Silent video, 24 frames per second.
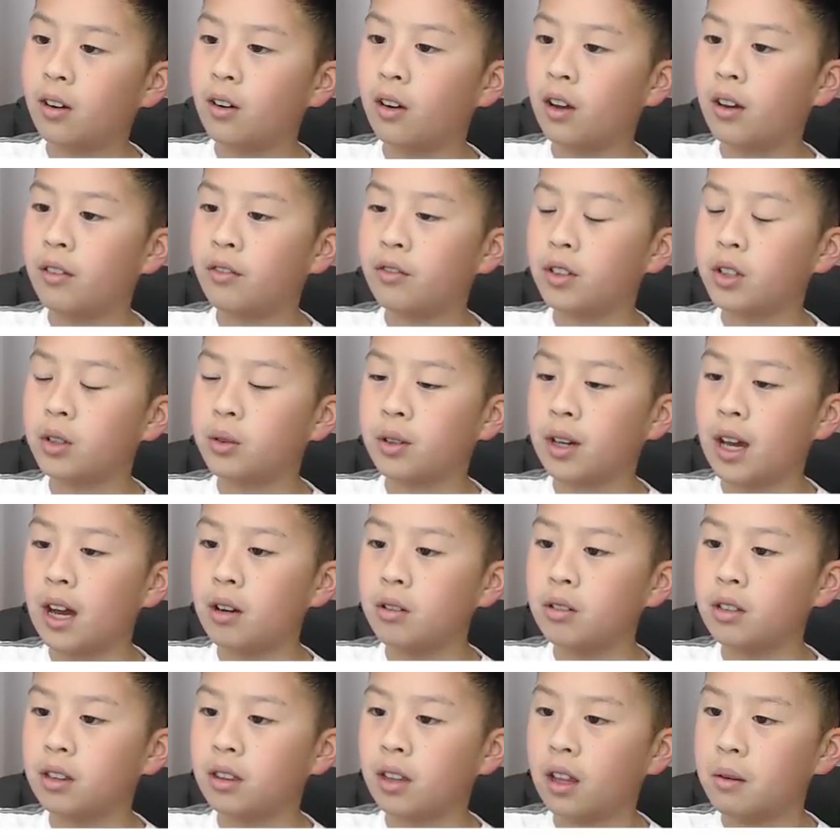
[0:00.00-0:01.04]
So if
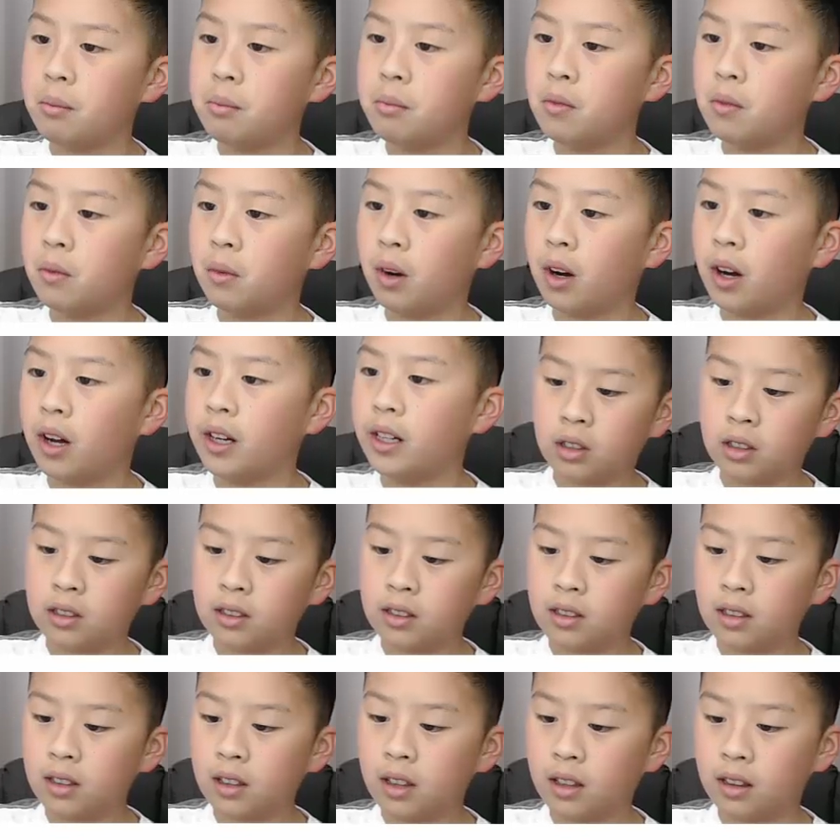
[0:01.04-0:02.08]
you counted them,
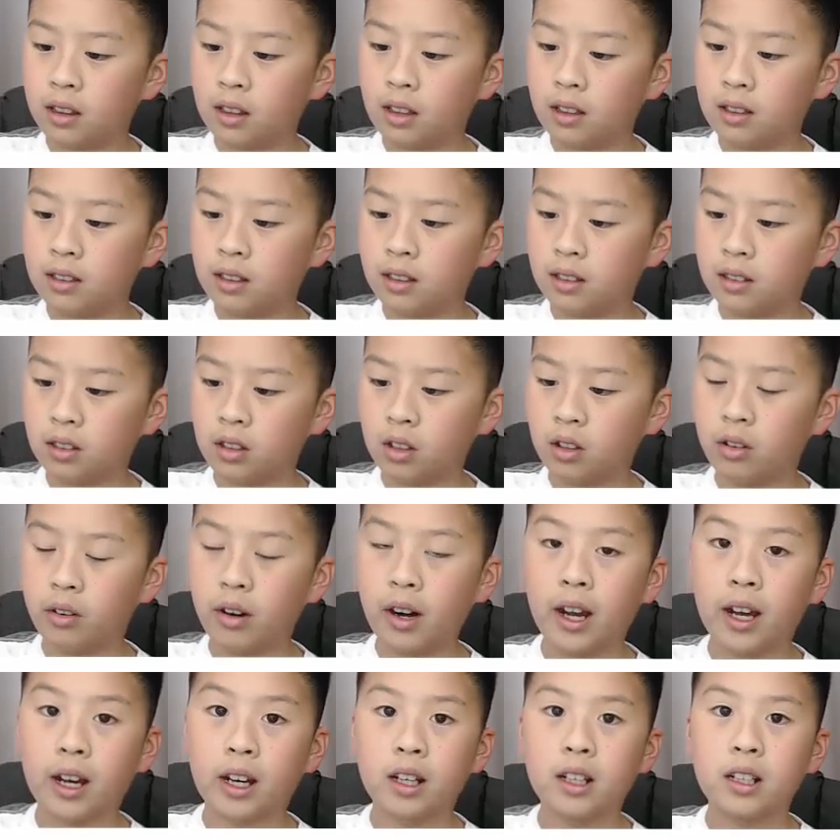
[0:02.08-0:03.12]
you can see that this
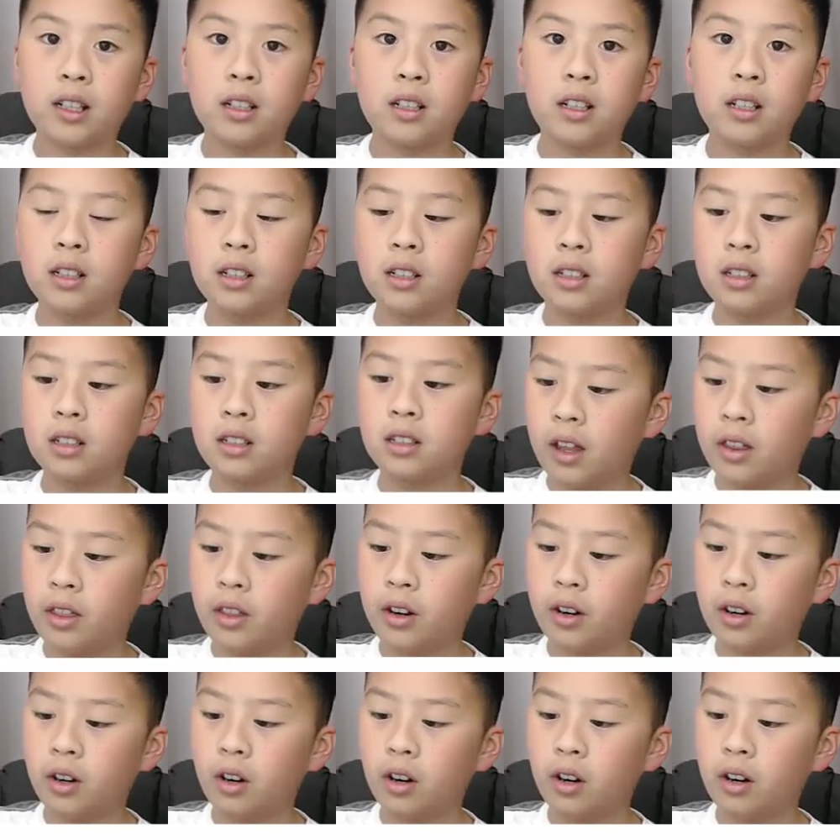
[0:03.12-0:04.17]
is correct,
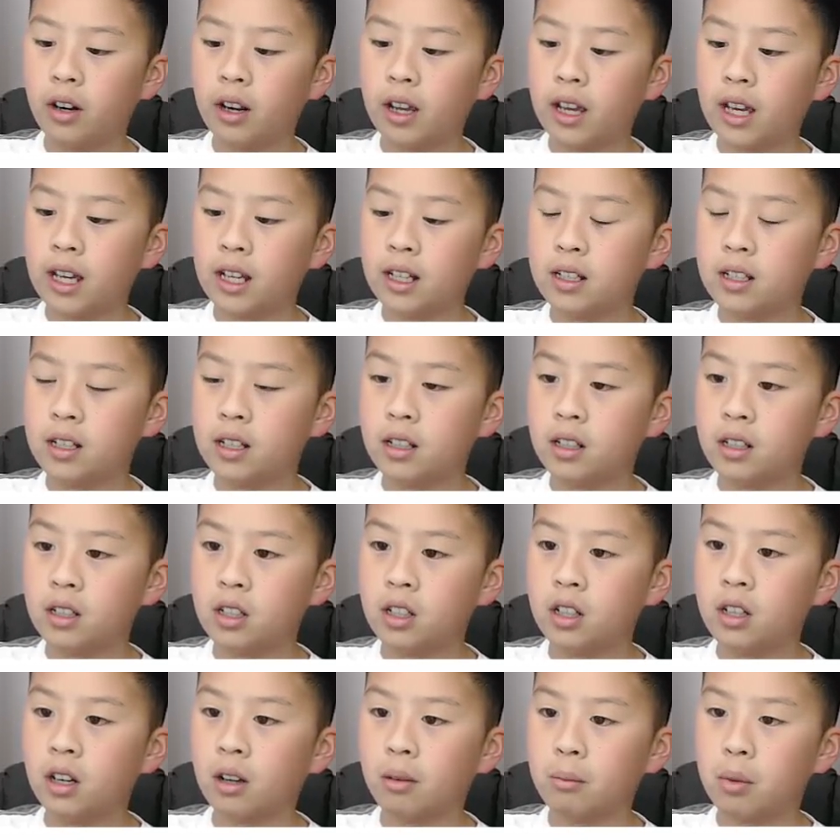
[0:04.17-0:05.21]
and there are
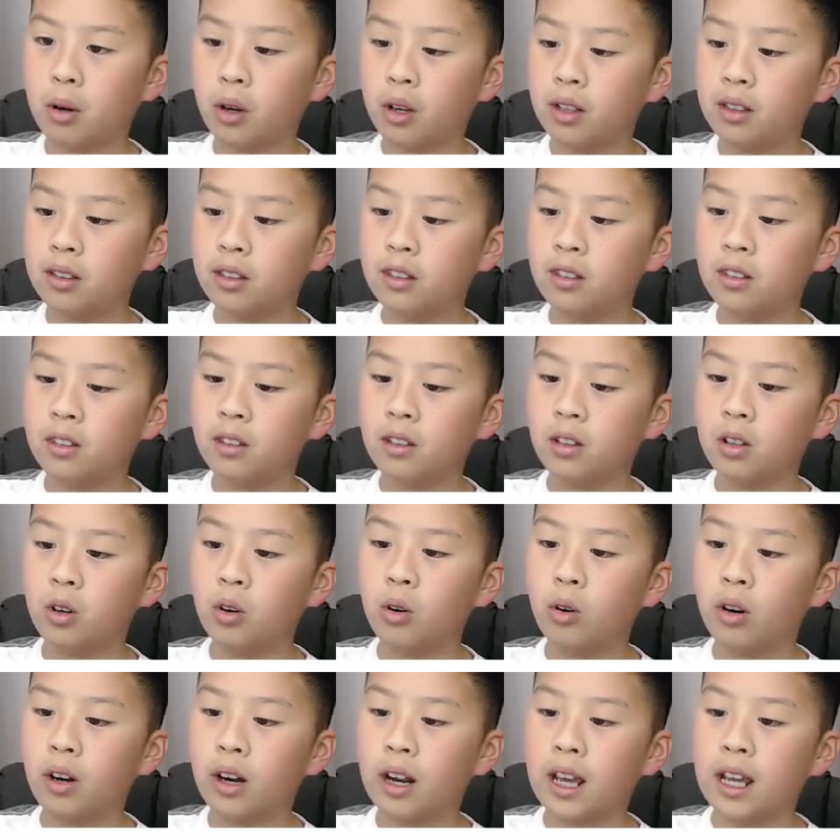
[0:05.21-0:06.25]
8 turning
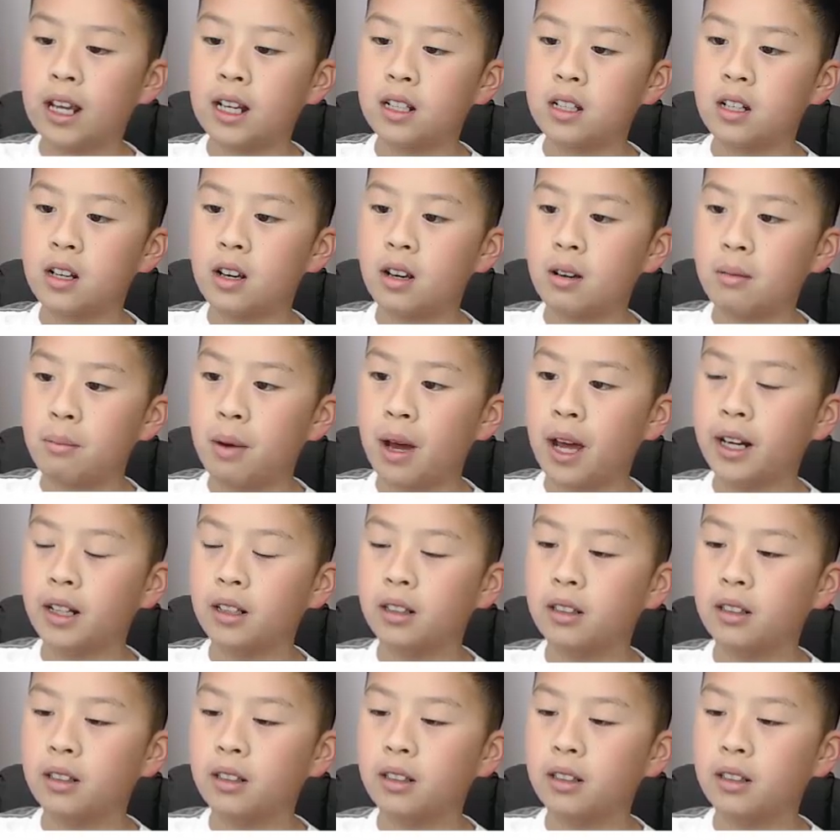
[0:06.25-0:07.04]
points, or 8